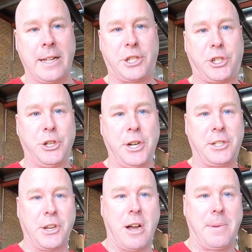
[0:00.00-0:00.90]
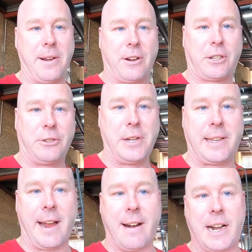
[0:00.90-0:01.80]
right, it's tuning time here at
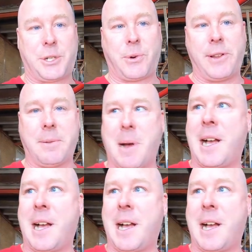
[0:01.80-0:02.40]
Clunie Garage. We've got